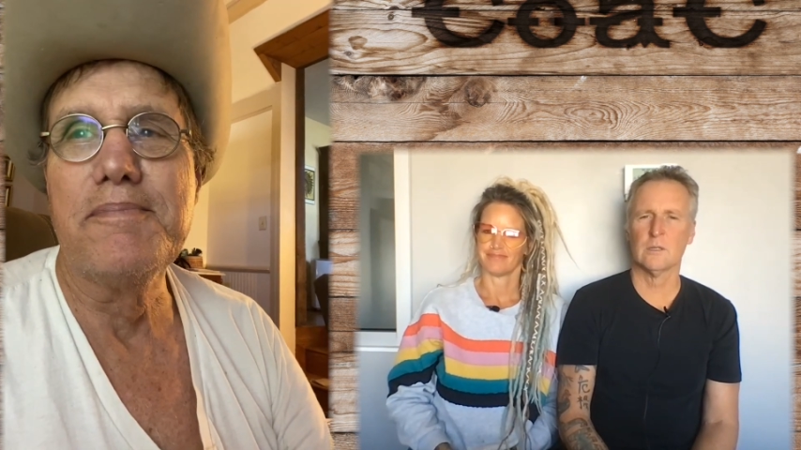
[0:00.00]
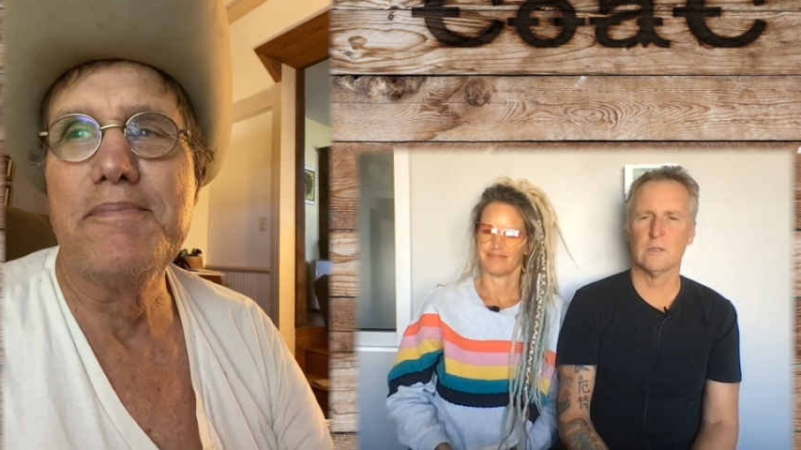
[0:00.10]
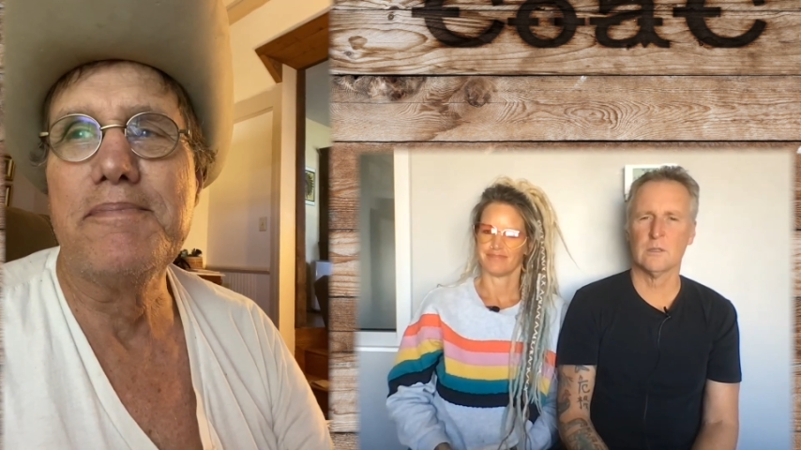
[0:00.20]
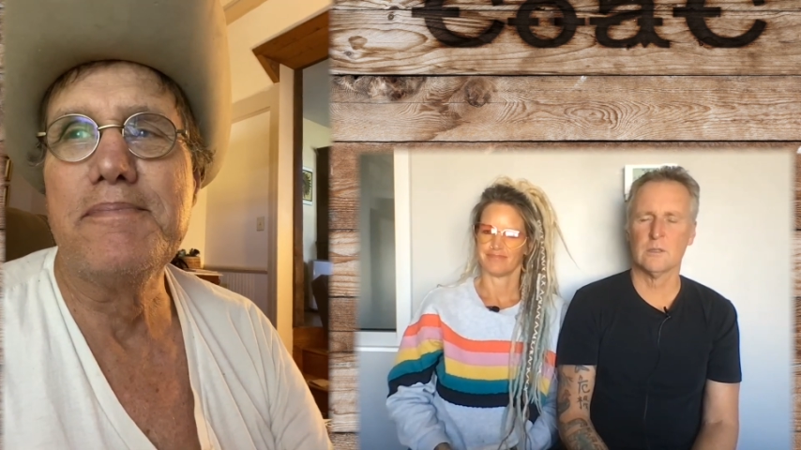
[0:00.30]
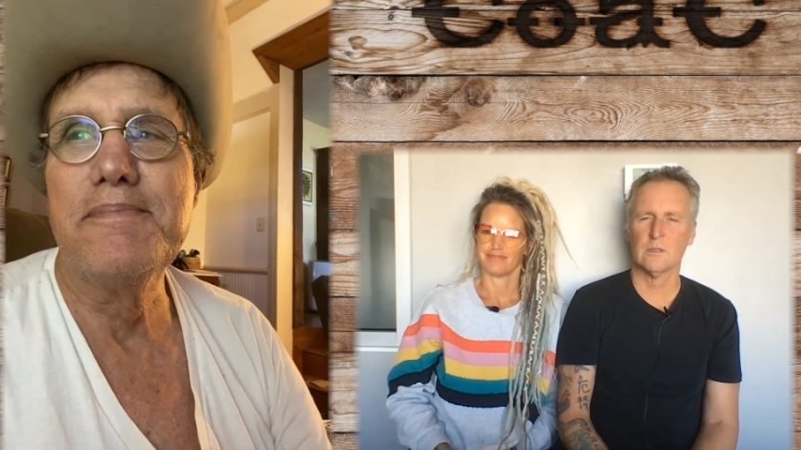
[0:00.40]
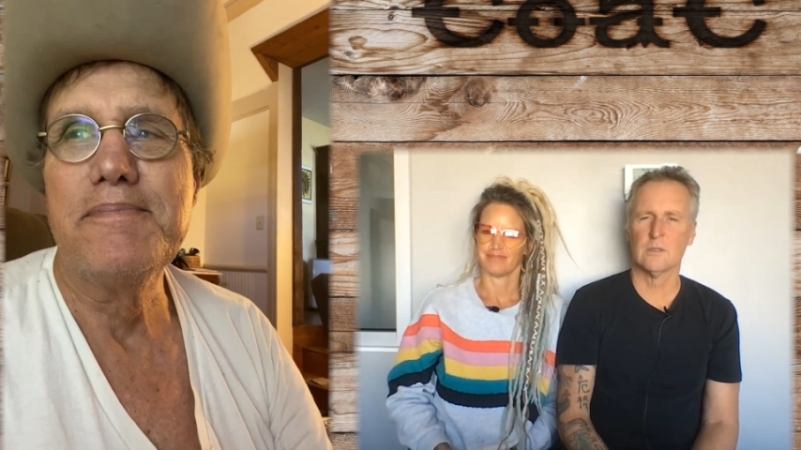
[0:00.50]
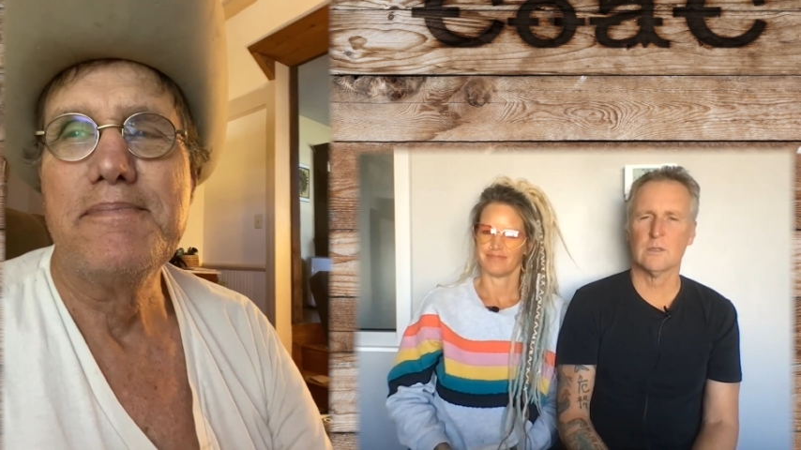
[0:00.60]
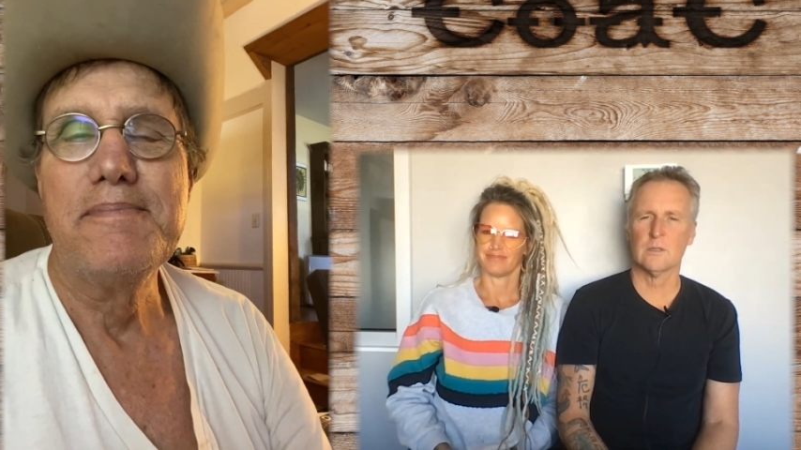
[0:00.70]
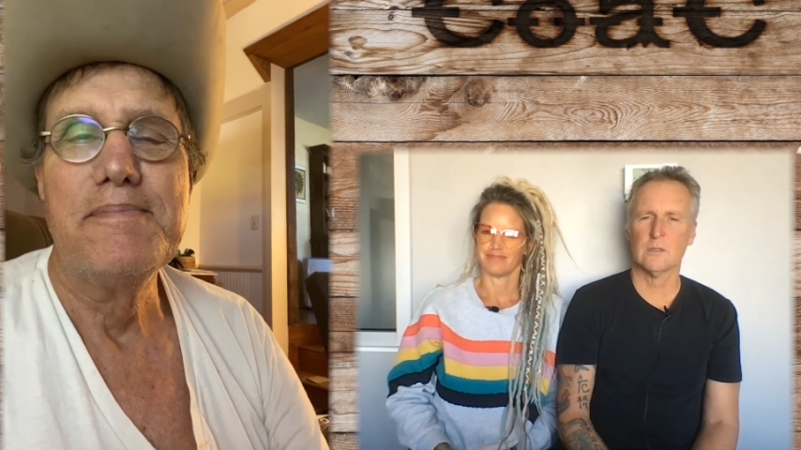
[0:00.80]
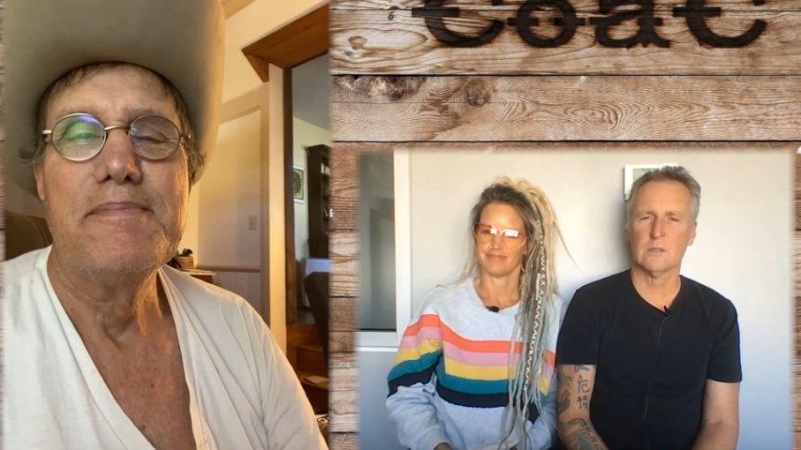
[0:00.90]

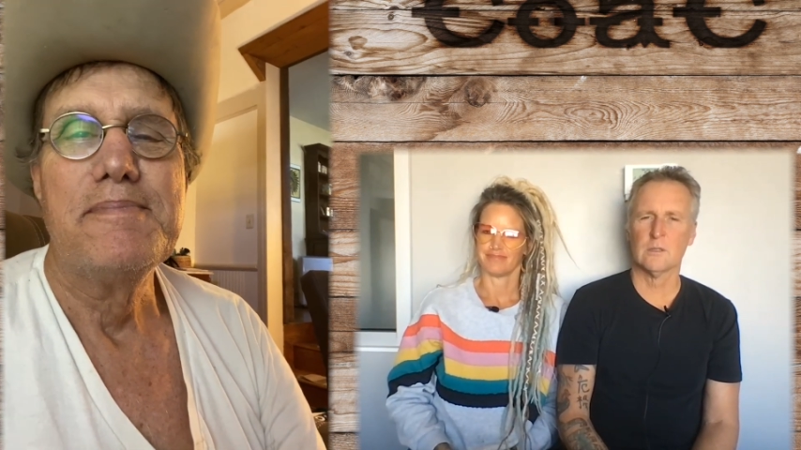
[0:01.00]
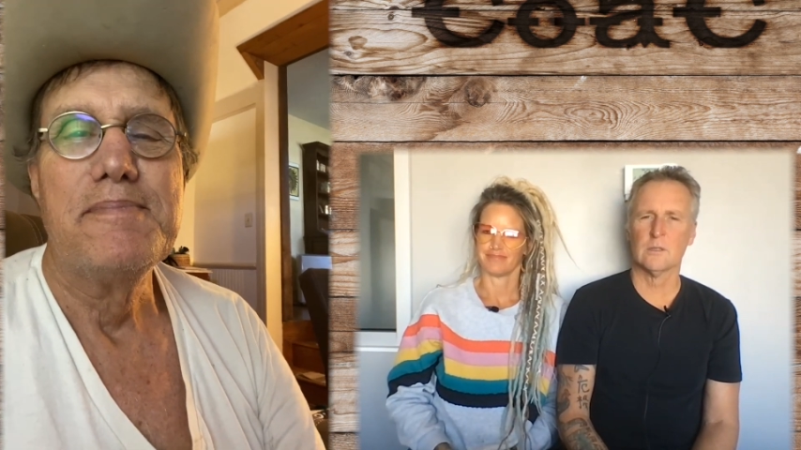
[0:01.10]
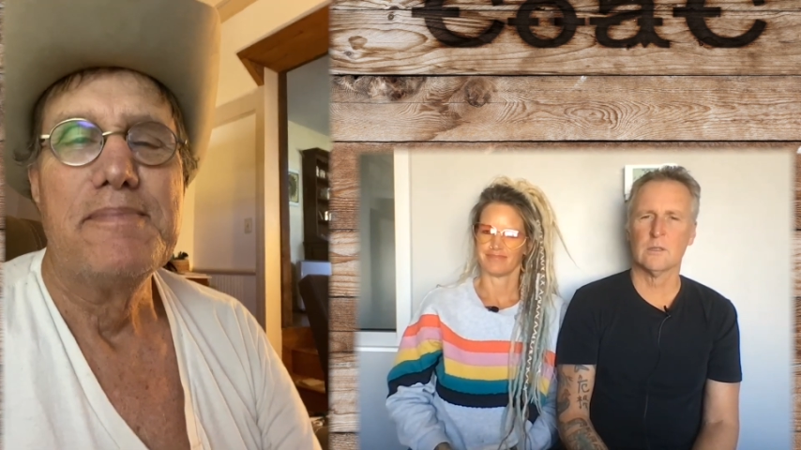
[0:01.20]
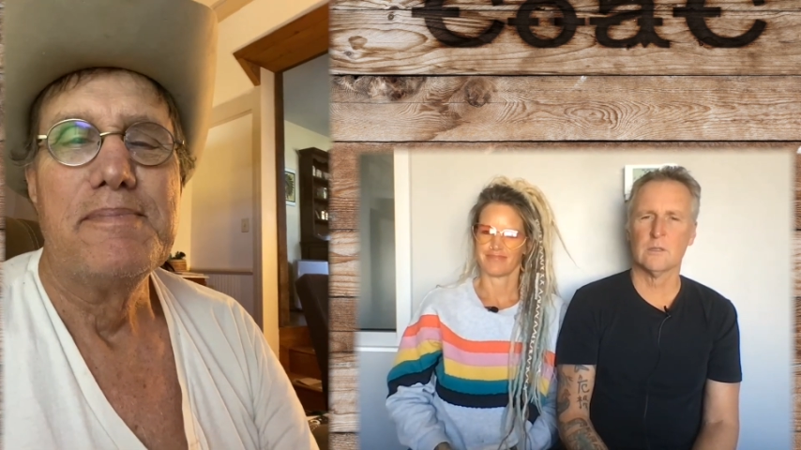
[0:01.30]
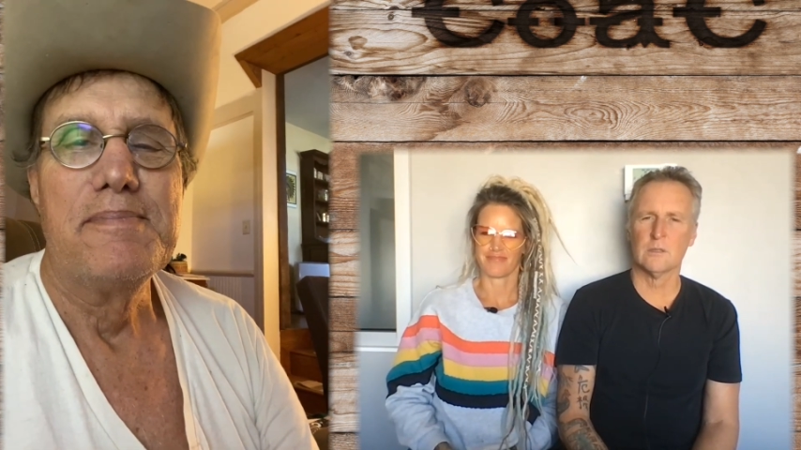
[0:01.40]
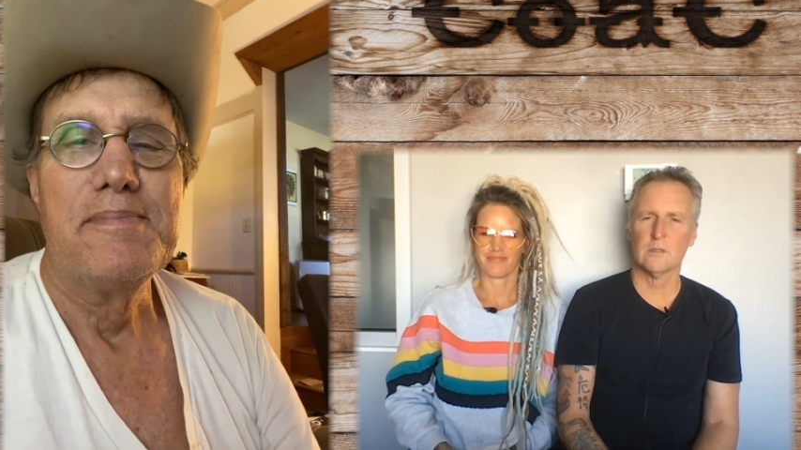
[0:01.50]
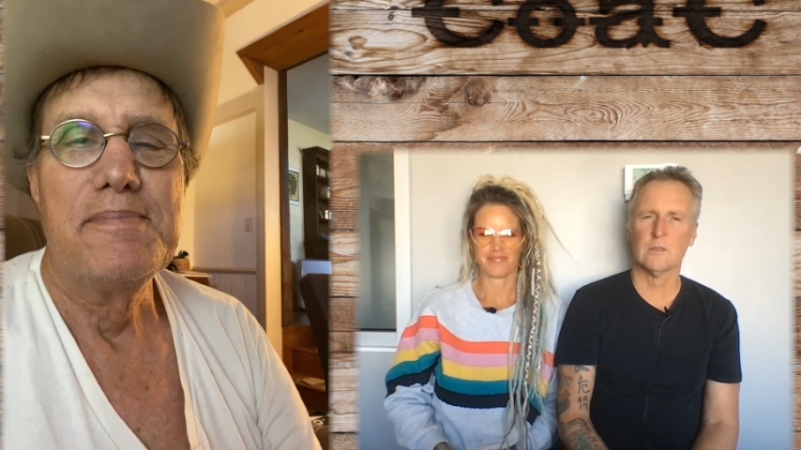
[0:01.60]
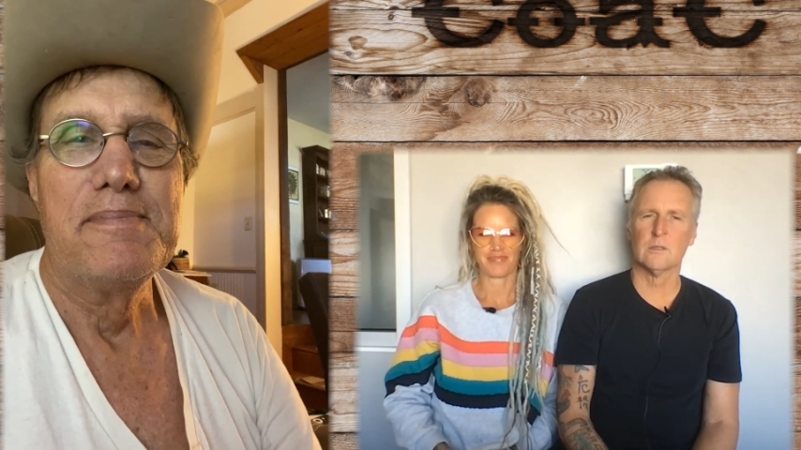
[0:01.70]
Nothing is said.